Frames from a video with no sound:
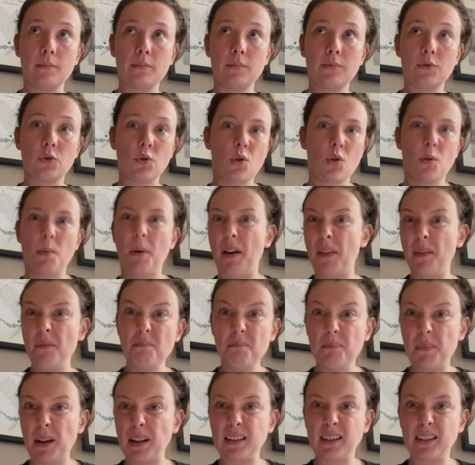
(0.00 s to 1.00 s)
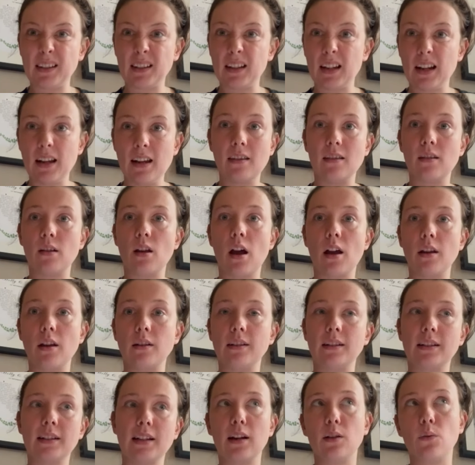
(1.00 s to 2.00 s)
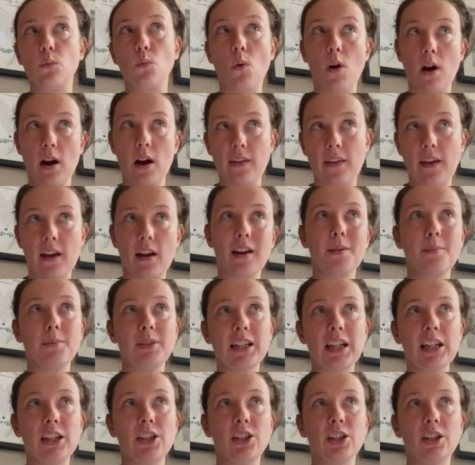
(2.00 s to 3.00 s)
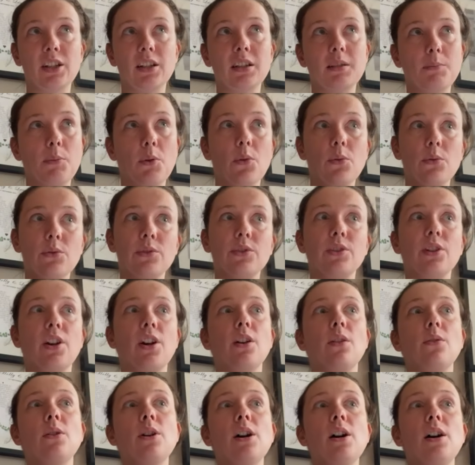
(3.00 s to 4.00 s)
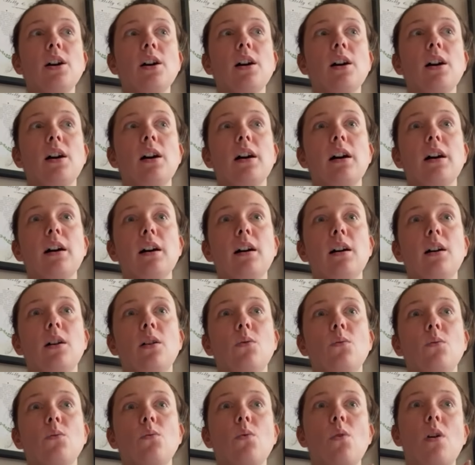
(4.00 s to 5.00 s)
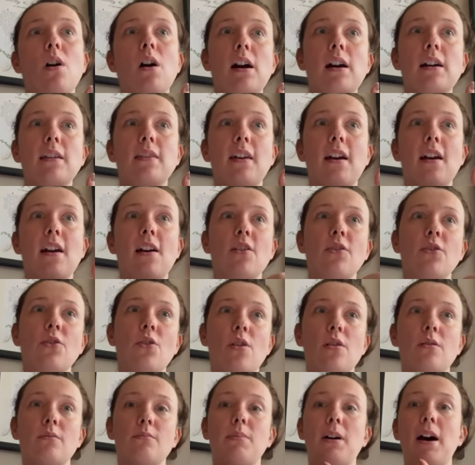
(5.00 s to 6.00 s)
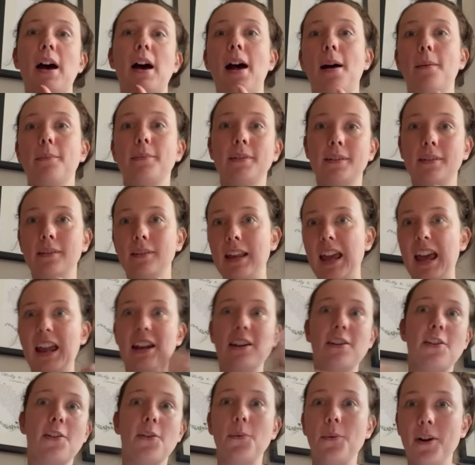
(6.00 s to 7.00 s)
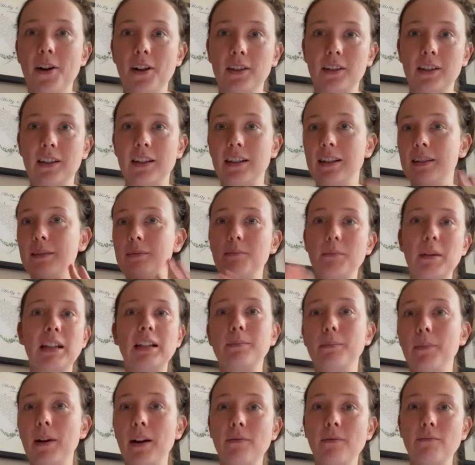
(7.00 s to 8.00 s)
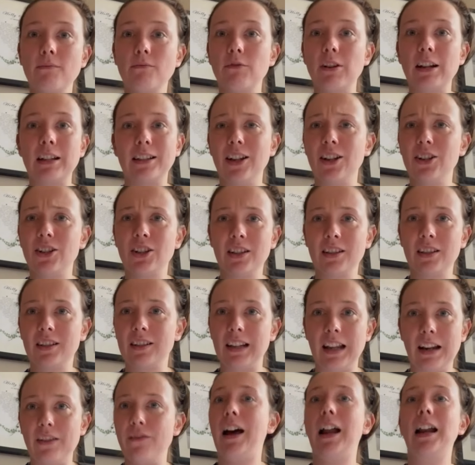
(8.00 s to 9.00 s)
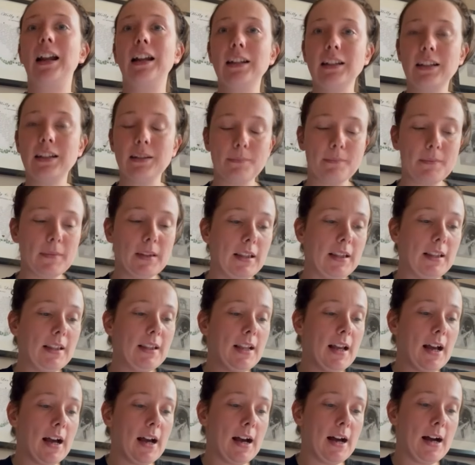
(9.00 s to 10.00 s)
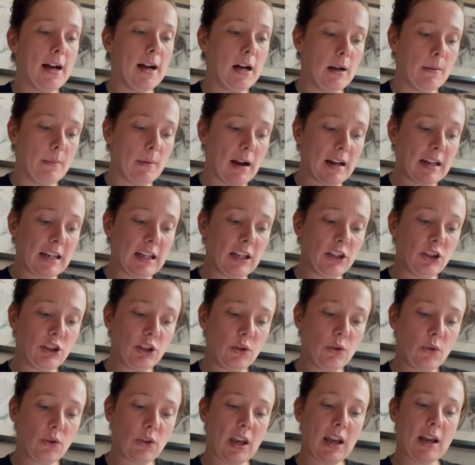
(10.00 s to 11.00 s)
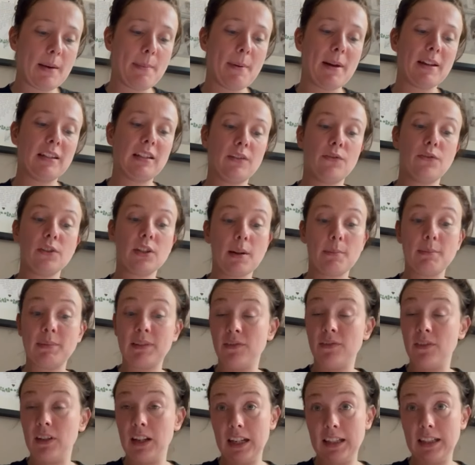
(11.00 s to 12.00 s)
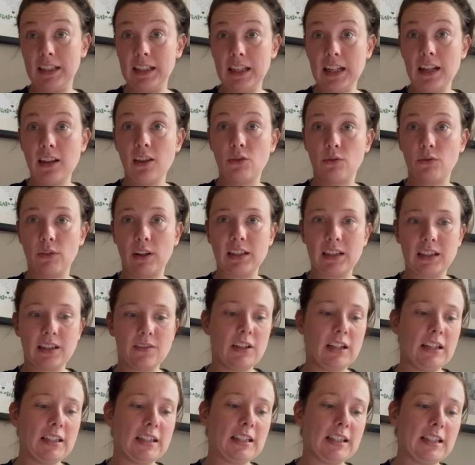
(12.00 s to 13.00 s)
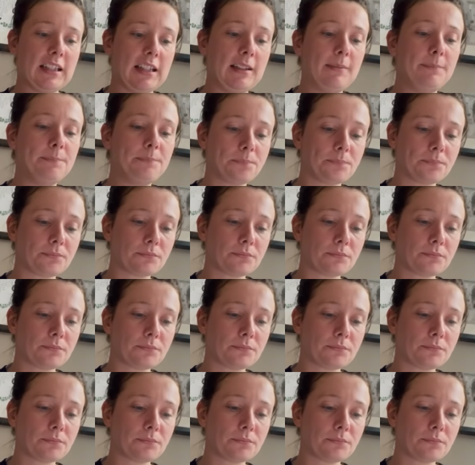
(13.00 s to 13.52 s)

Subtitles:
talk about them, basically, and understand why they are limitations, but also why they are not perhaps the end of the world and it means my research is invalid. I need to think about different types of validity and threats to validity.